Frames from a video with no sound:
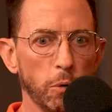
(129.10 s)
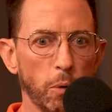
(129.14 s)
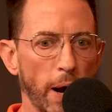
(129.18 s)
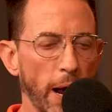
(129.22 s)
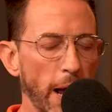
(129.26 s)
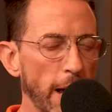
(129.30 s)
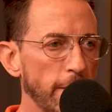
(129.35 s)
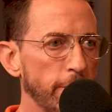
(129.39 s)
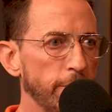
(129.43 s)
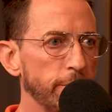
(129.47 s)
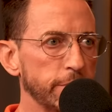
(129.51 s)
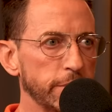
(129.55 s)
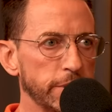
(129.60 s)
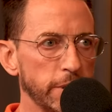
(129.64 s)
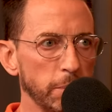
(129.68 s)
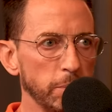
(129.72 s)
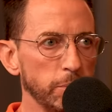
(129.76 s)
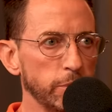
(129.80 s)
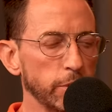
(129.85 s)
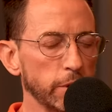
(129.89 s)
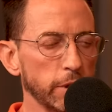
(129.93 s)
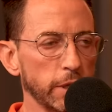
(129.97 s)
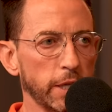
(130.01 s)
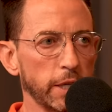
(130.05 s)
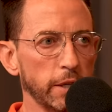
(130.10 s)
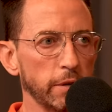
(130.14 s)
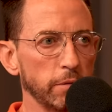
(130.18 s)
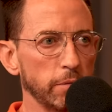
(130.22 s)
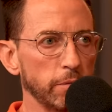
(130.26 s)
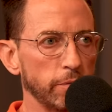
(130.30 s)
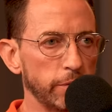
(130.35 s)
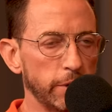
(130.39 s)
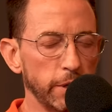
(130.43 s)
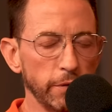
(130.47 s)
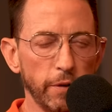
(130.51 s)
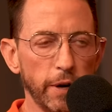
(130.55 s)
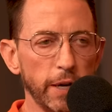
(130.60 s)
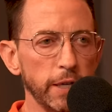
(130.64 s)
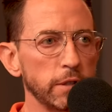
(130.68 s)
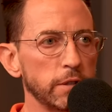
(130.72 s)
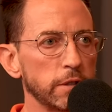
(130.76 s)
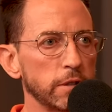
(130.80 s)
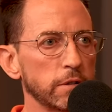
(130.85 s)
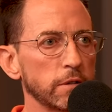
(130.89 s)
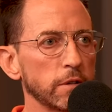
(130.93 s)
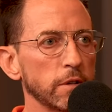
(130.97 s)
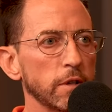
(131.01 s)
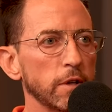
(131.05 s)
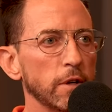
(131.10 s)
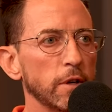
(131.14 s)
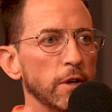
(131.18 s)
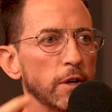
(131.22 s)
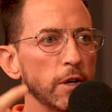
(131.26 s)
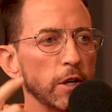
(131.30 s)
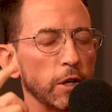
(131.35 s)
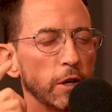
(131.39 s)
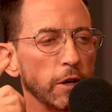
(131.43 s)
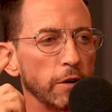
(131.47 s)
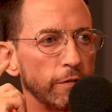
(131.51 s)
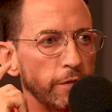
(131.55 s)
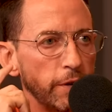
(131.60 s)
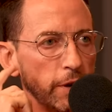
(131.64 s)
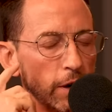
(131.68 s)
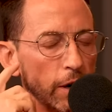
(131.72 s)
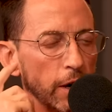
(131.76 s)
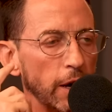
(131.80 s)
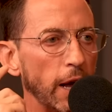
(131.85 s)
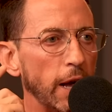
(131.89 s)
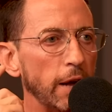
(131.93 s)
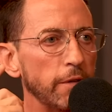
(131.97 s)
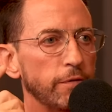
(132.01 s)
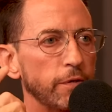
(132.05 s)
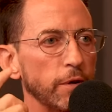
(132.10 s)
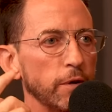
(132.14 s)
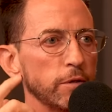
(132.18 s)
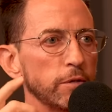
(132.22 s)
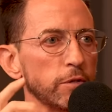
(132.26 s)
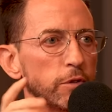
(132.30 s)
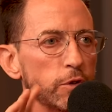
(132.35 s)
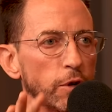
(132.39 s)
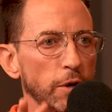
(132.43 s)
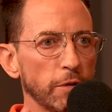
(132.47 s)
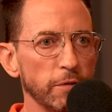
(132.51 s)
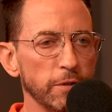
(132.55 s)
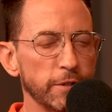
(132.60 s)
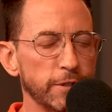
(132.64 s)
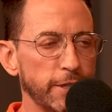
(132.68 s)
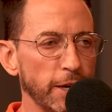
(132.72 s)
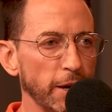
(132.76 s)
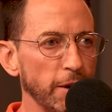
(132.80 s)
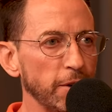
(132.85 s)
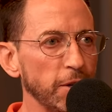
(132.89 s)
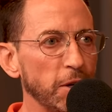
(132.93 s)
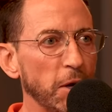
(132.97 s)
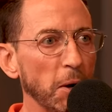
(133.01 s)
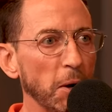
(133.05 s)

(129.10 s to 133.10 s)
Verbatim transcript: You yeah. have some sort of device. Right. You have headphones. You have a.